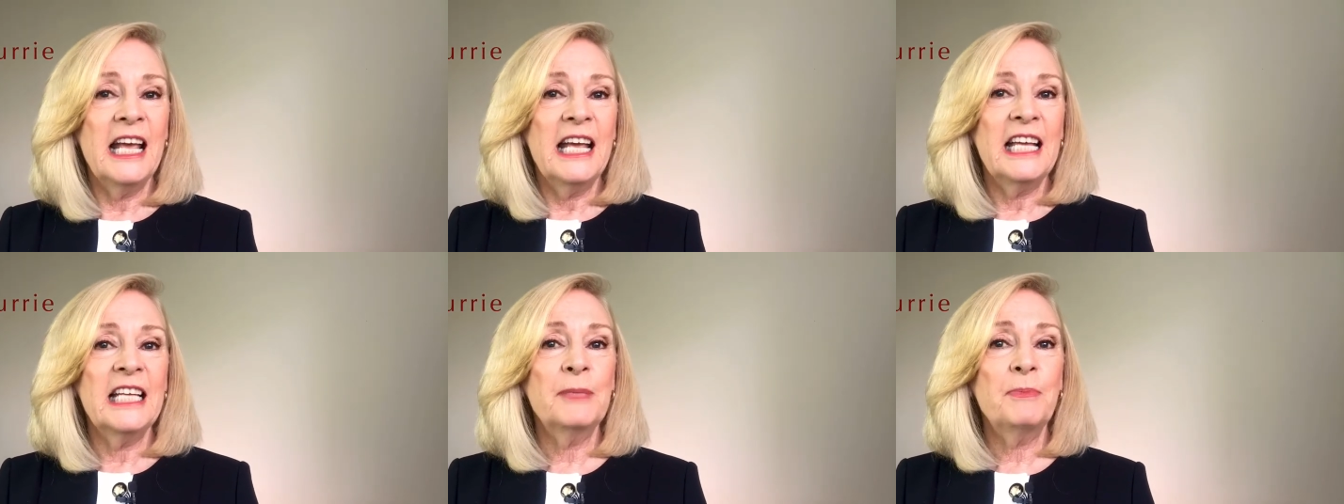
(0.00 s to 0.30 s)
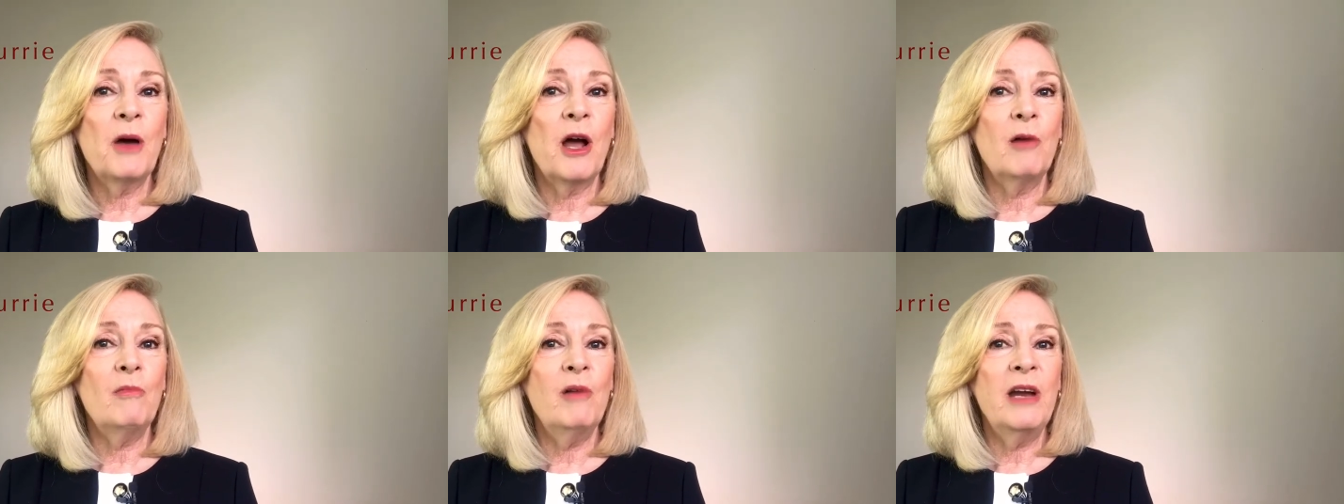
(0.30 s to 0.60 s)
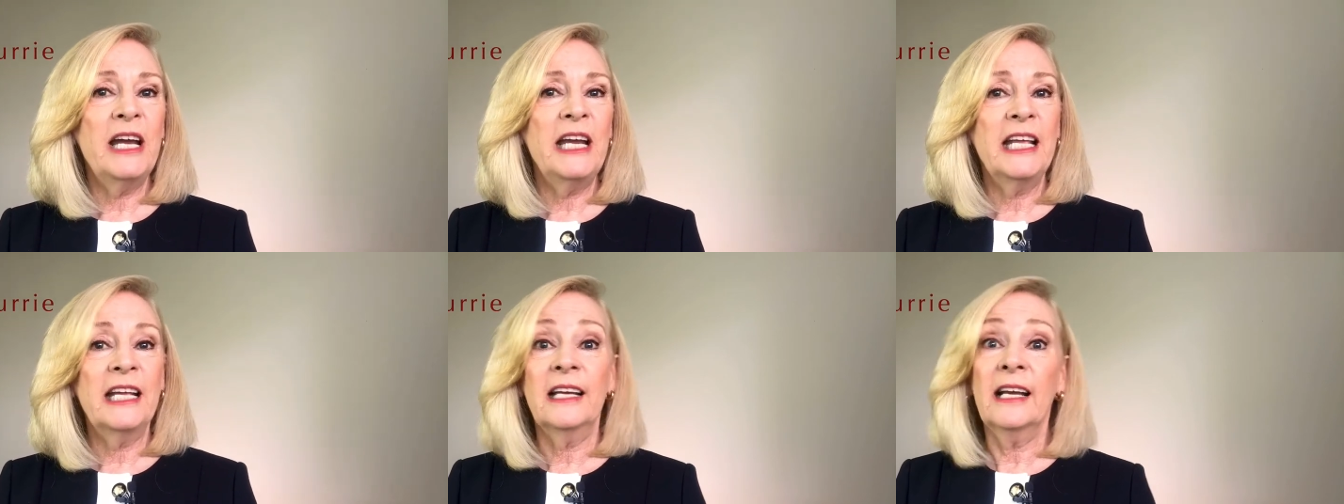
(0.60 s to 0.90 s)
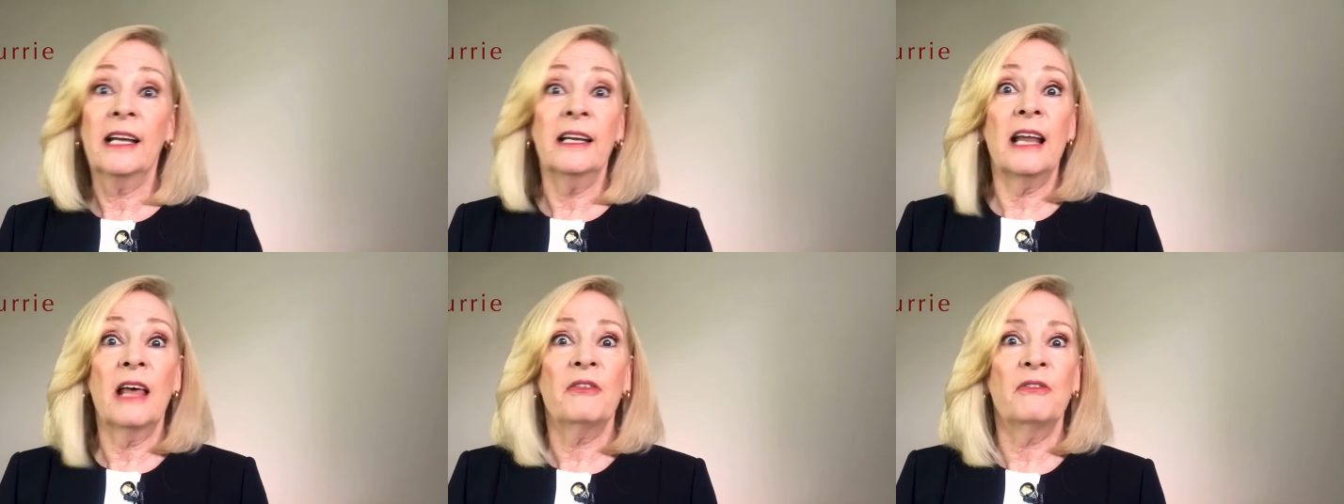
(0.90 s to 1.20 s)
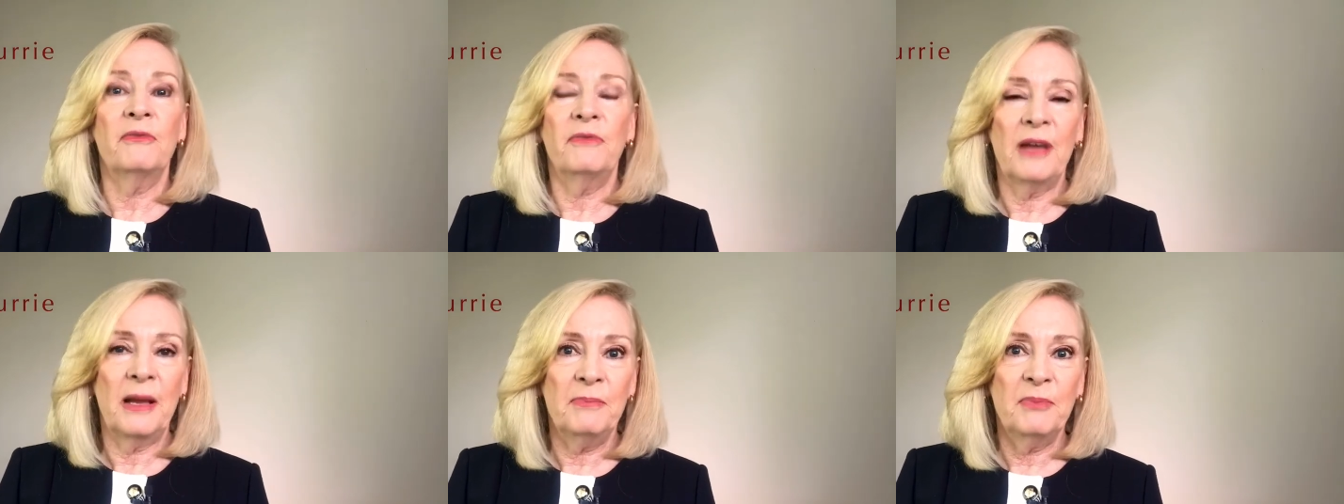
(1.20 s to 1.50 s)
is by reading another
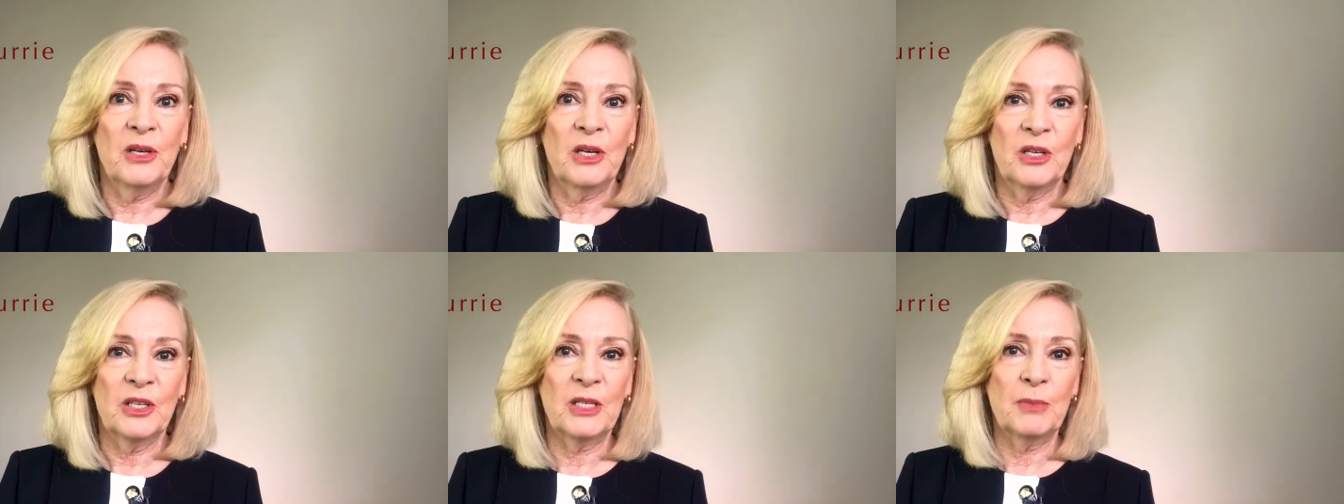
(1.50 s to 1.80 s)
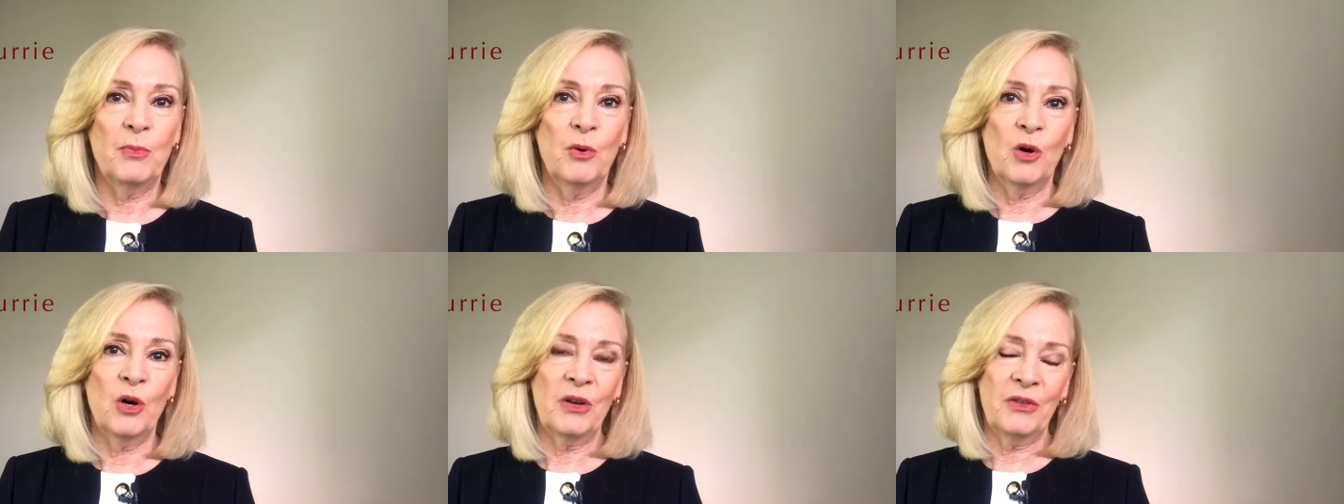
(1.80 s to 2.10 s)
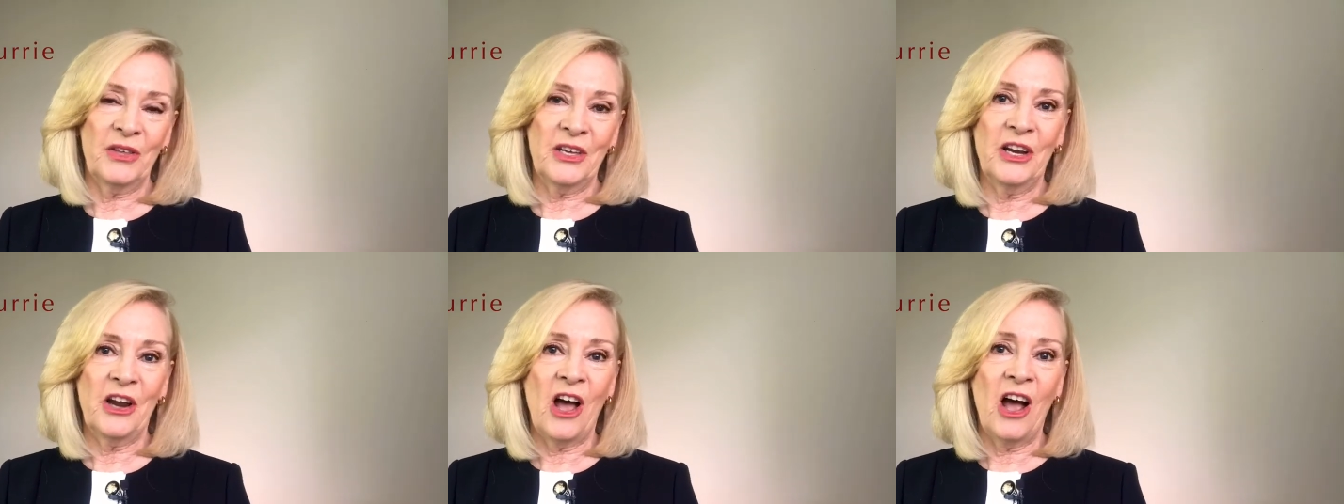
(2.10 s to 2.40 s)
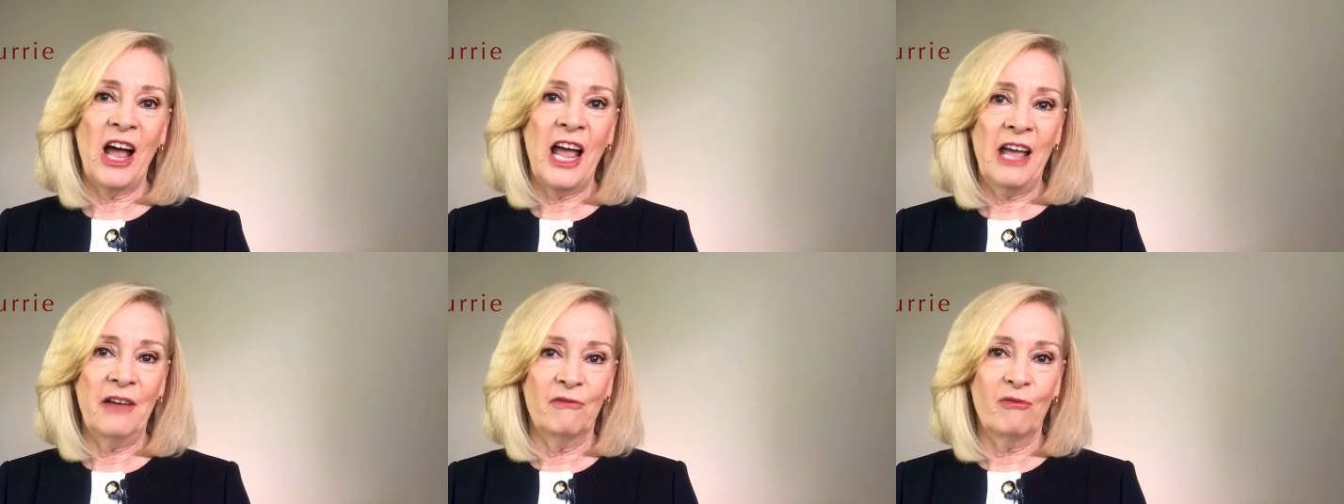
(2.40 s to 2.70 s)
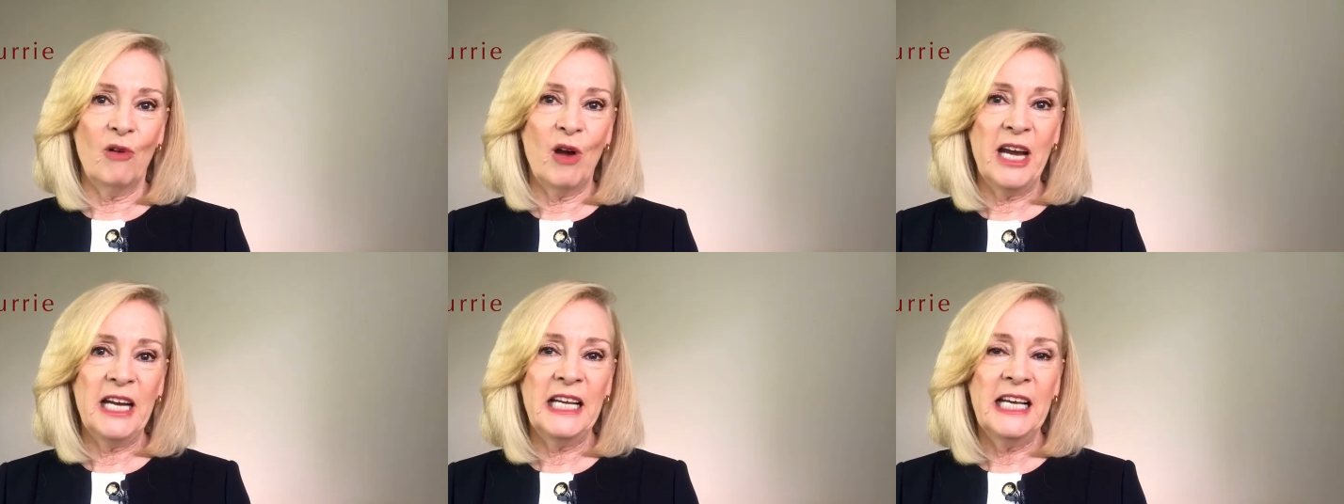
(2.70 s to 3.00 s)
fabulous book that I have
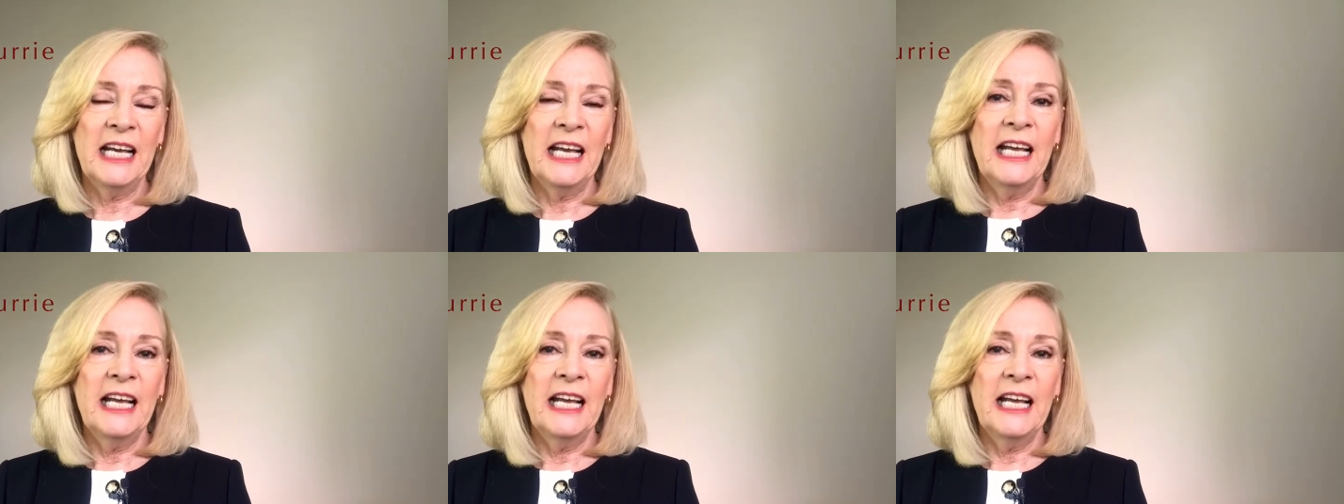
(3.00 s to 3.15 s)
read.